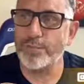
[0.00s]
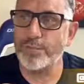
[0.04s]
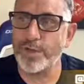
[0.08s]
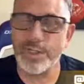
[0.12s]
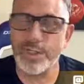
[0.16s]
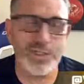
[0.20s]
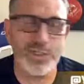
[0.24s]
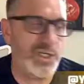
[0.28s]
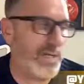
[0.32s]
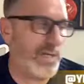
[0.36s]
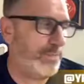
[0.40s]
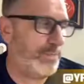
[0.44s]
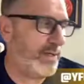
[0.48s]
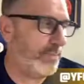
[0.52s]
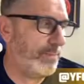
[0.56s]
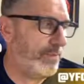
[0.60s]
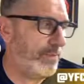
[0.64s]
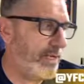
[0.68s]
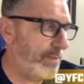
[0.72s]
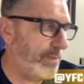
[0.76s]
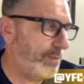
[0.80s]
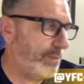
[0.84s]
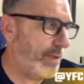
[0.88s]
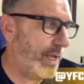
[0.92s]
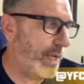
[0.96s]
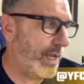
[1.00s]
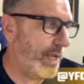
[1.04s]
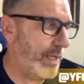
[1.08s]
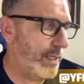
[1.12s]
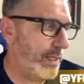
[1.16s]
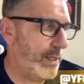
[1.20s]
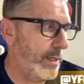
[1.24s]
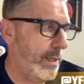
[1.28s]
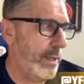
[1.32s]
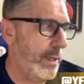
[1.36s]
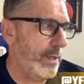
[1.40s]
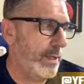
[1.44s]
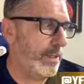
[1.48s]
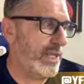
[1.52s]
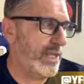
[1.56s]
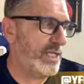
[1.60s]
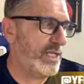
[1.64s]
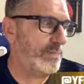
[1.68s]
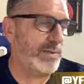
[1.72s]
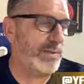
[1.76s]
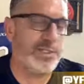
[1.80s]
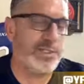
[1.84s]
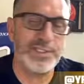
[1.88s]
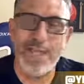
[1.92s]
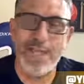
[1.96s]
of a GPP play.
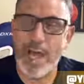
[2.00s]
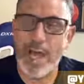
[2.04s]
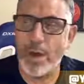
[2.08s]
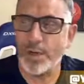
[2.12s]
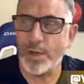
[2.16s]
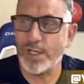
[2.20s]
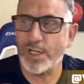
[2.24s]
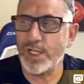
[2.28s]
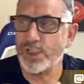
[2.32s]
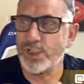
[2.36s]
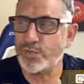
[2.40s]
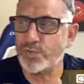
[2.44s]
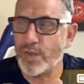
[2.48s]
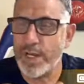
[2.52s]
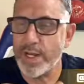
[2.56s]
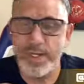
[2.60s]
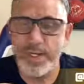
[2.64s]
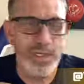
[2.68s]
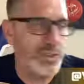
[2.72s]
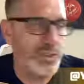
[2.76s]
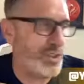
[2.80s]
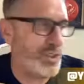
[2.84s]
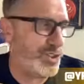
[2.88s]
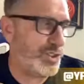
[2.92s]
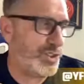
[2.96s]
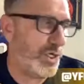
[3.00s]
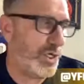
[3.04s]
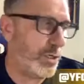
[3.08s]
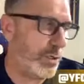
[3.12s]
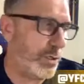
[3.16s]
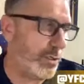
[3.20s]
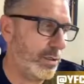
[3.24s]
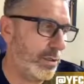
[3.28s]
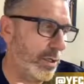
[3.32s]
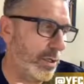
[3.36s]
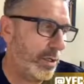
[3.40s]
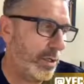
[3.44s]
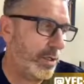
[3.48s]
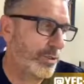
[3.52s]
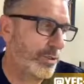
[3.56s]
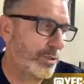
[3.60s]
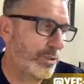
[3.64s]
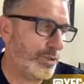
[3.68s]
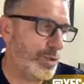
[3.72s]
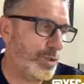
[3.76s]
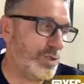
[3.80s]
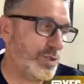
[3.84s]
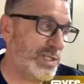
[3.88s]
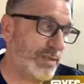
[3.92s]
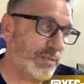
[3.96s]
He's been solid against righties this year.
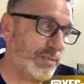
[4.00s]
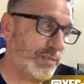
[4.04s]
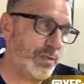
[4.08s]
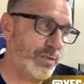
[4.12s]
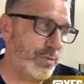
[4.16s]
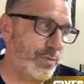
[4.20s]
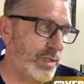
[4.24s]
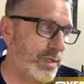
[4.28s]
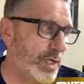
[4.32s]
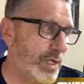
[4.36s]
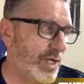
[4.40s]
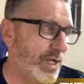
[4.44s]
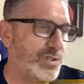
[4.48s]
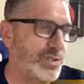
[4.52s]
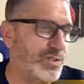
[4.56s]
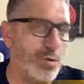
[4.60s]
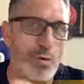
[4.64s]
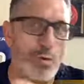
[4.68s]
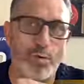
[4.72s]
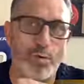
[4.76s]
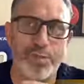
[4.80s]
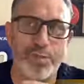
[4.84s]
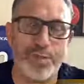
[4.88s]
273 ISO,